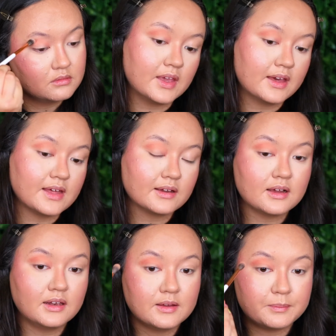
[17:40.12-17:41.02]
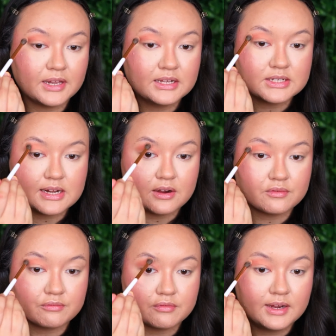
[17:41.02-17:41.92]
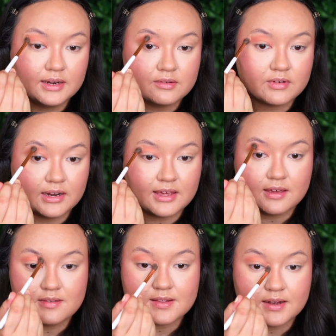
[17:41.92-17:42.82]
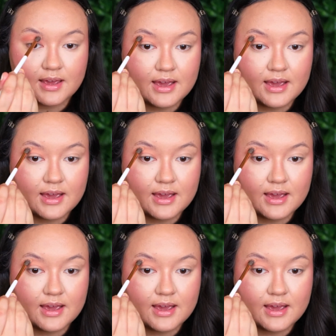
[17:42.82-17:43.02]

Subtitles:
Yeah, that color blended out really, really easily.